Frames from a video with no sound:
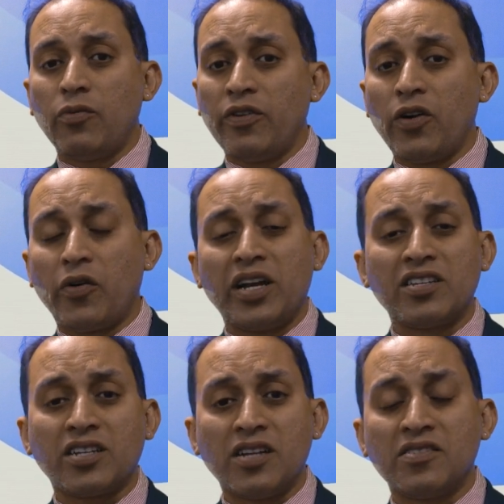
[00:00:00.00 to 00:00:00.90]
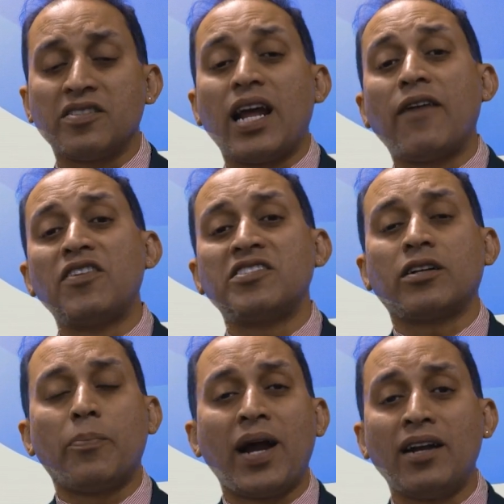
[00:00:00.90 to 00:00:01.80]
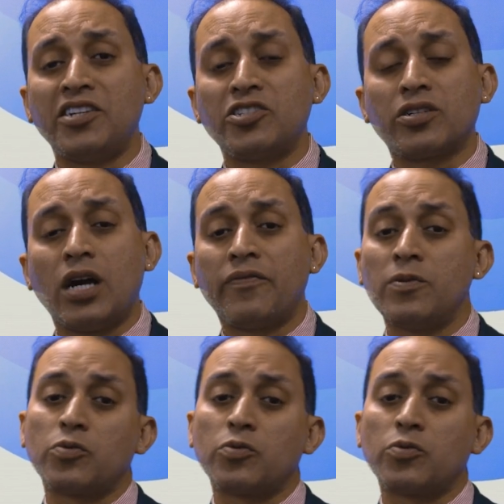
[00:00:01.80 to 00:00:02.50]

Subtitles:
we've already discussed this at every single parent-teacher conference.